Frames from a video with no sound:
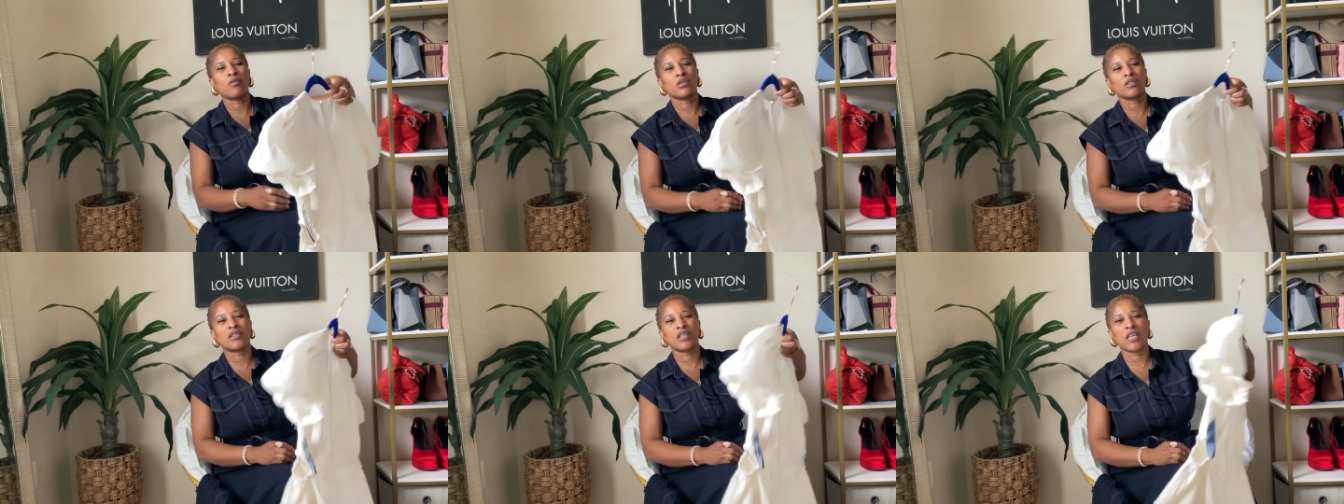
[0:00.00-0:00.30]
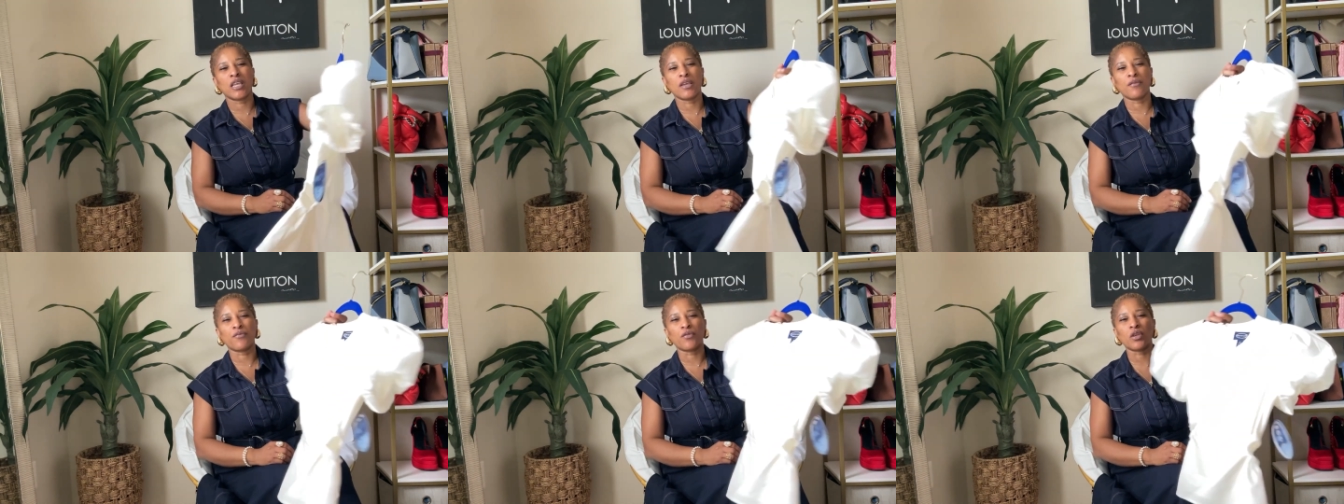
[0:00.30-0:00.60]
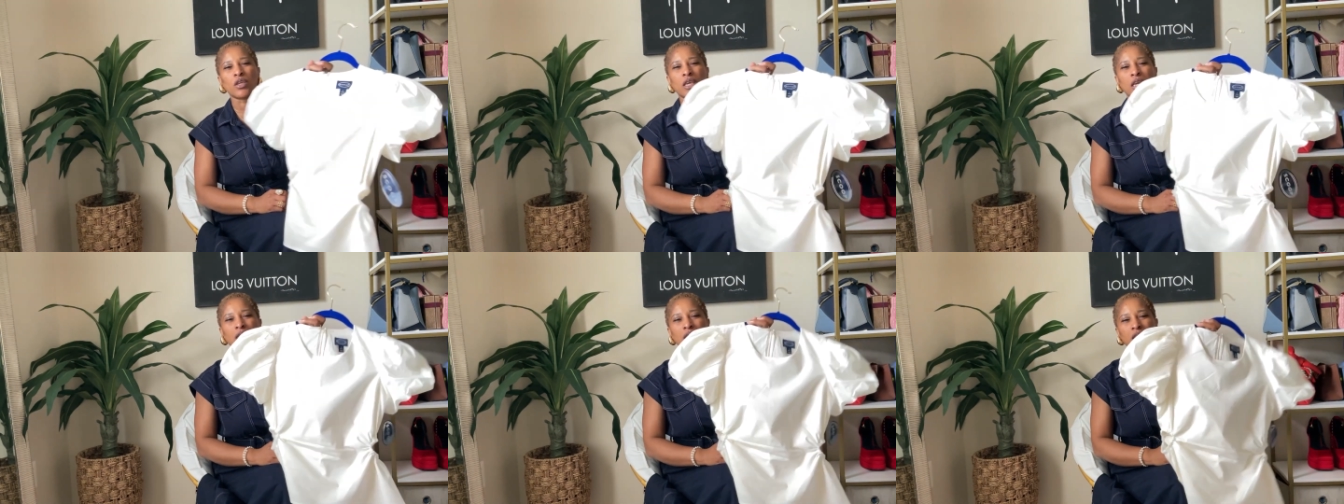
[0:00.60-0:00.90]
would say if
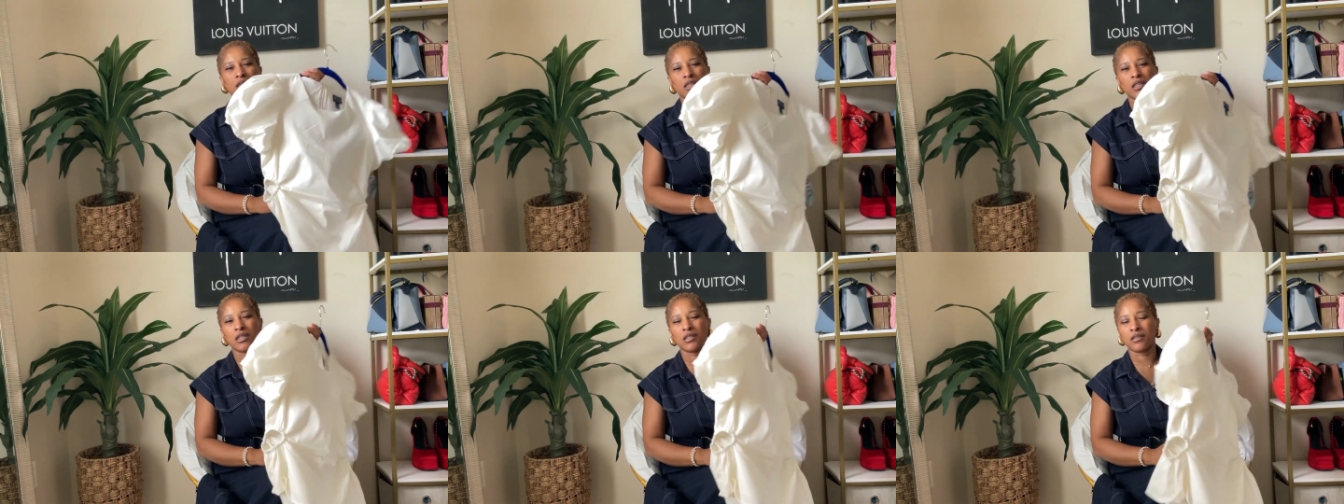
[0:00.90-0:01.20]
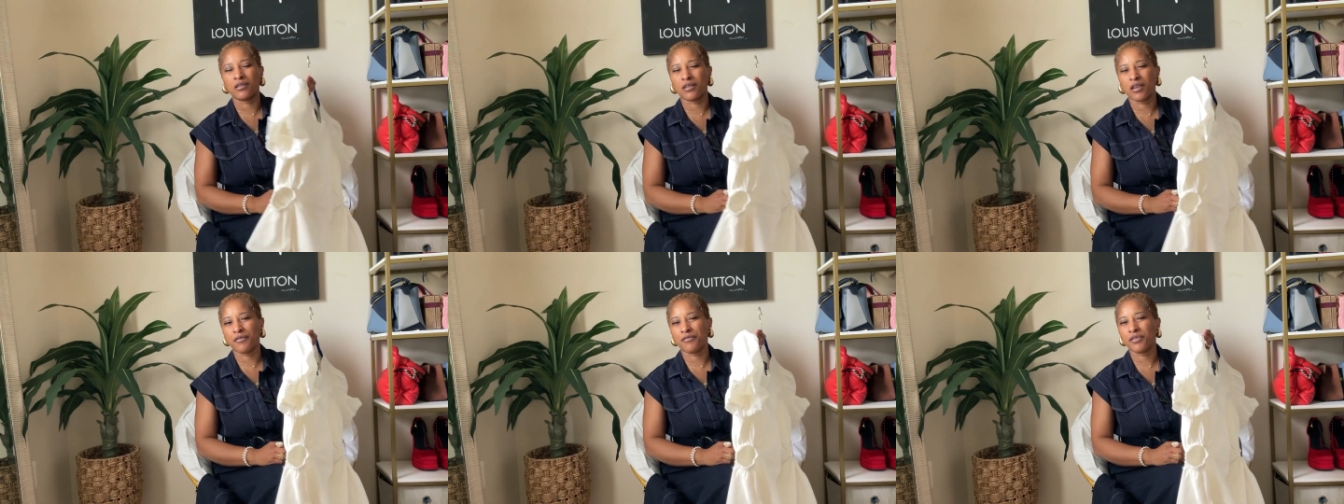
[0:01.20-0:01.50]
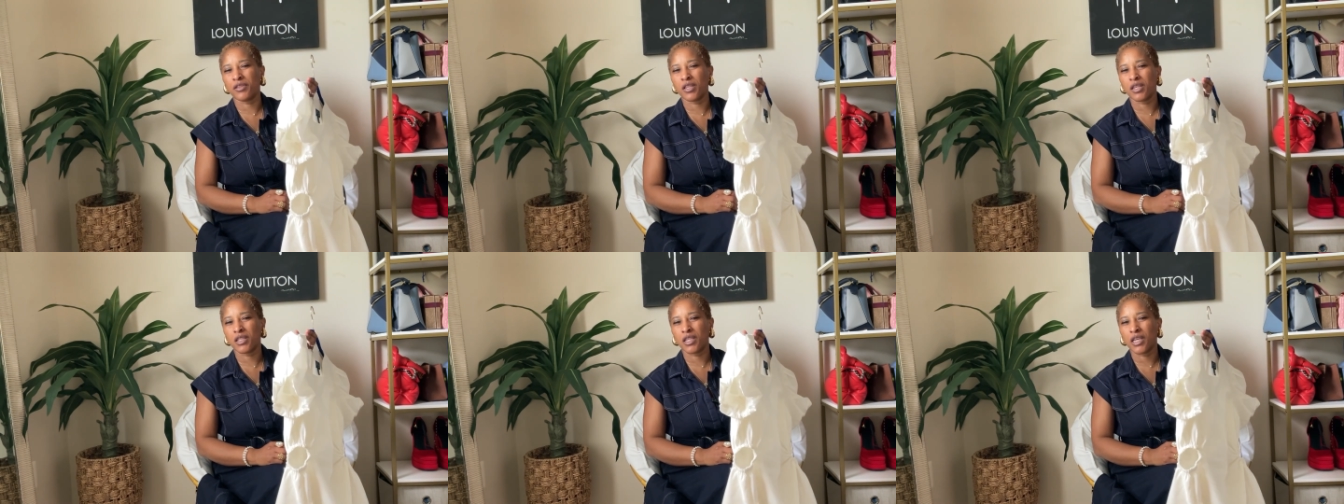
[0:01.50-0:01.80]
you're getting this,
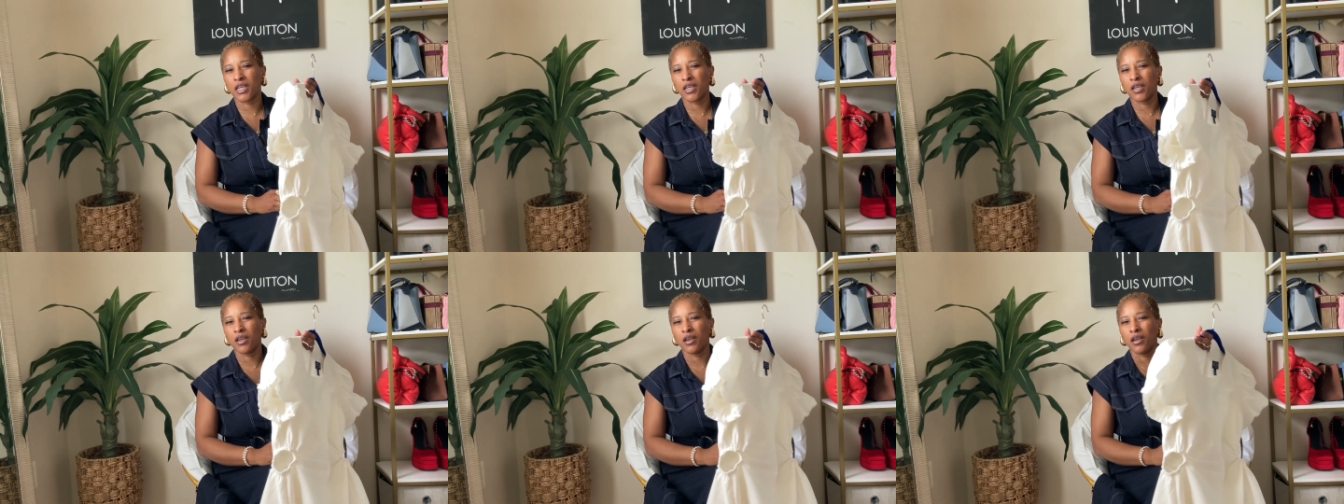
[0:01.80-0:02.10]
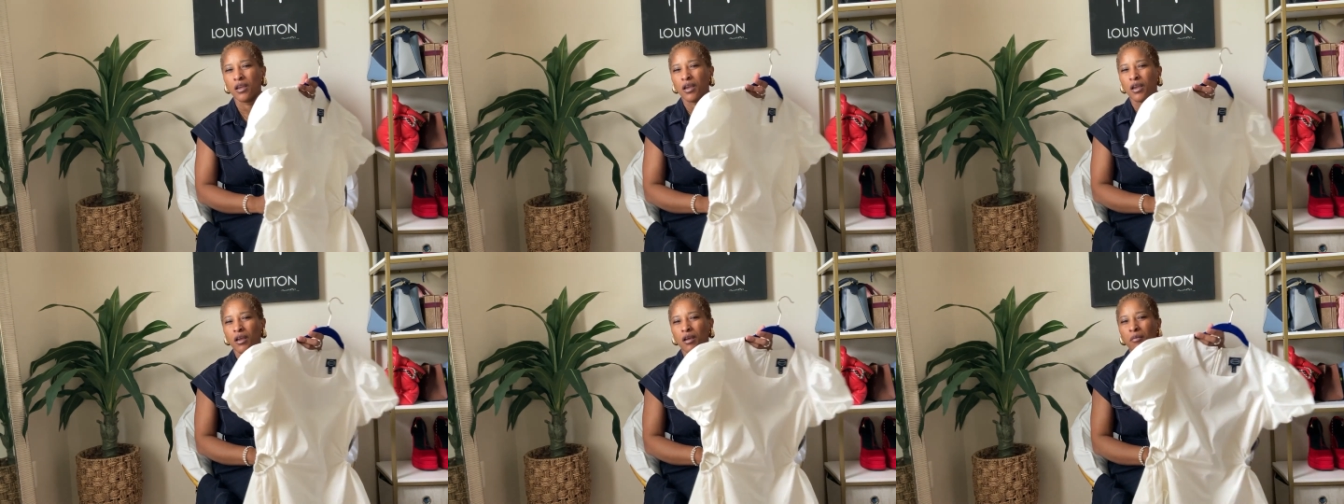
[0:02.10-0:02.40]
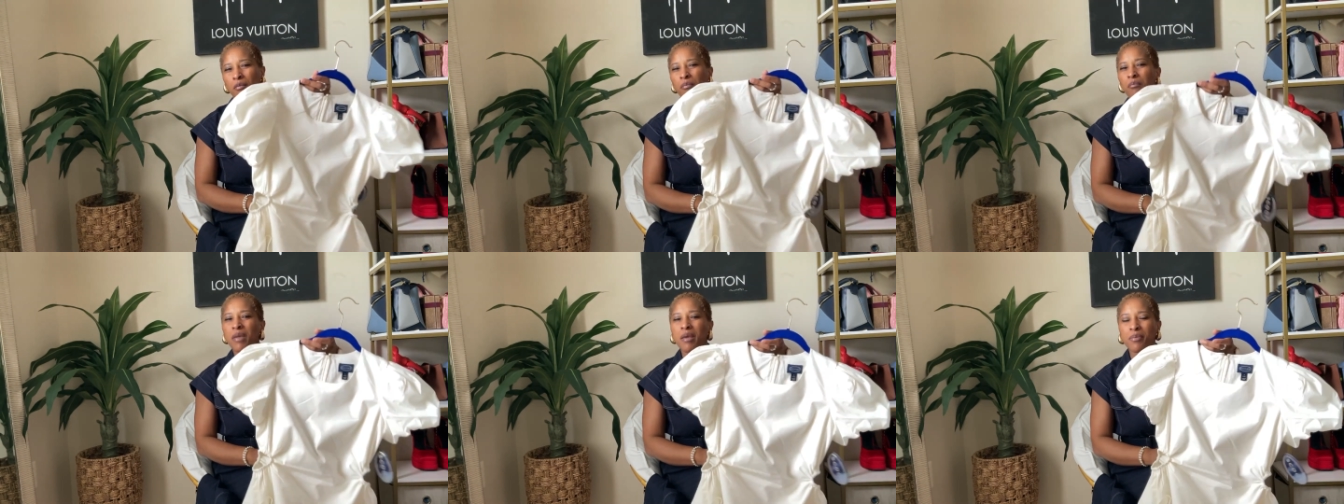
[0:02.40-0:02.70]
definitely
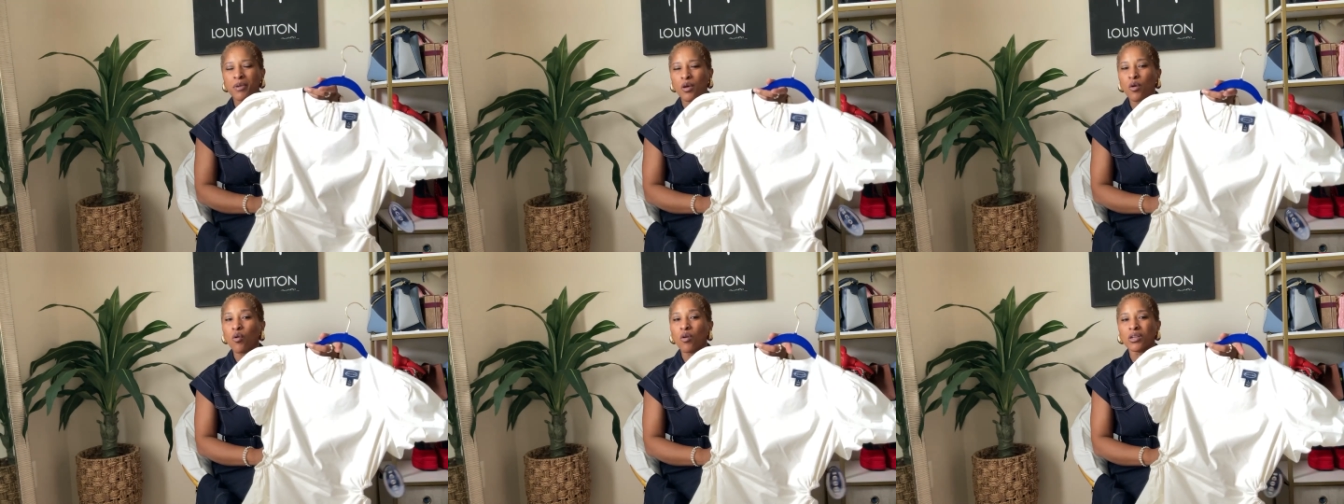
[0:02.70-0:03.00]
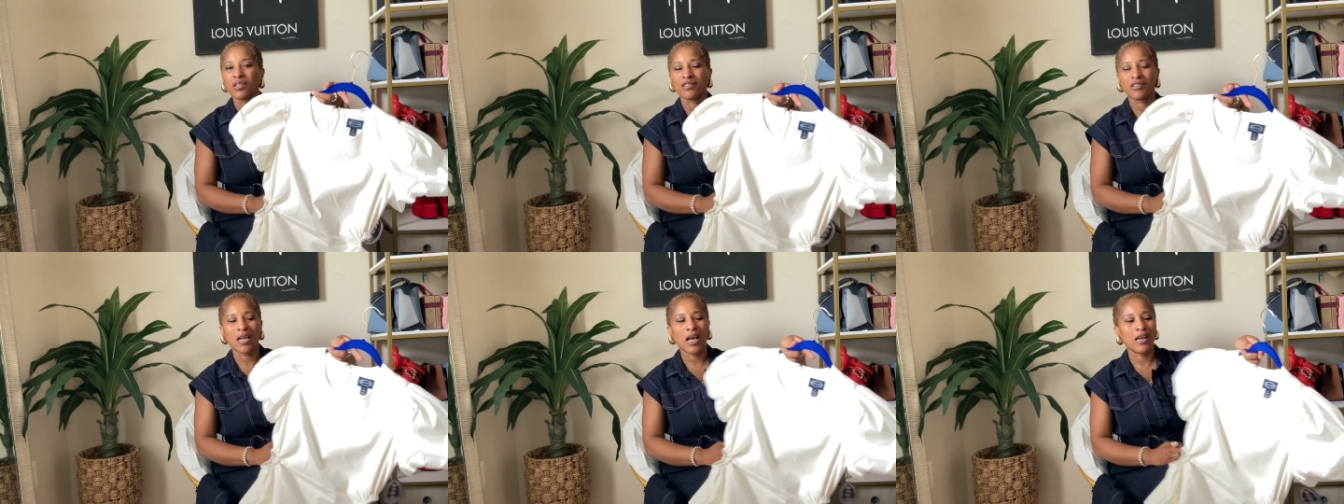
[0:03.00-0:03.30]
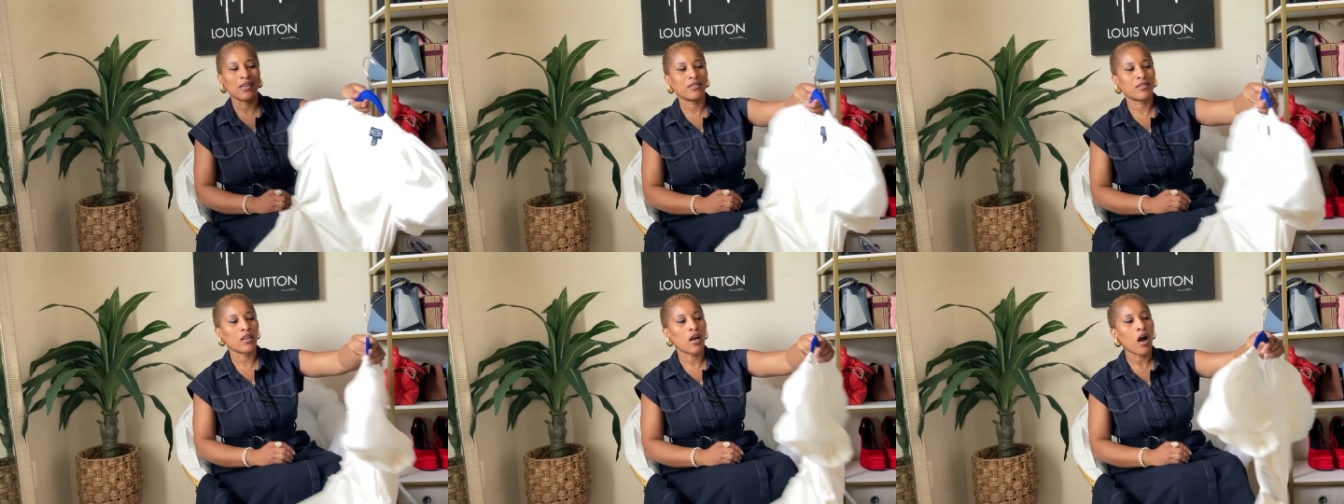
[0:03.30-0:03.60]
maybe go a
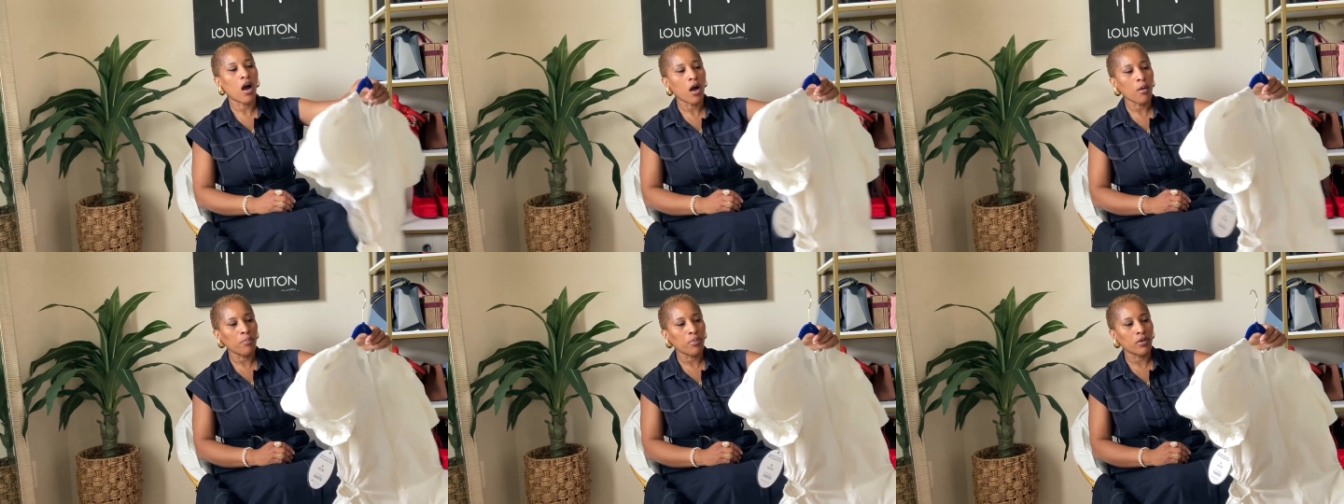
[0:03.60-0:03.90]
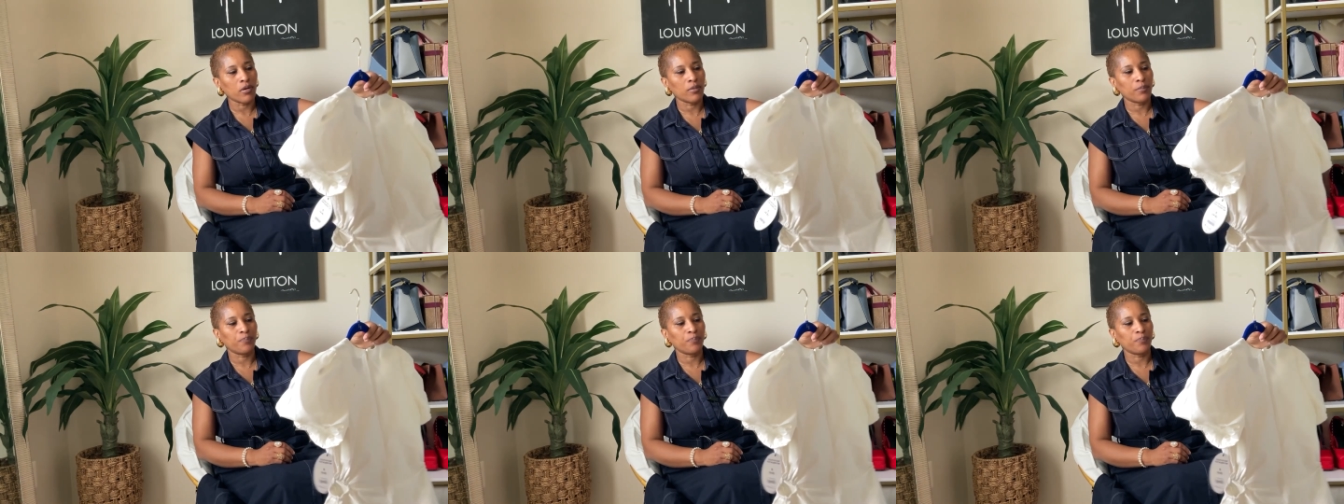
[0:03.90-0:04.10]
size up,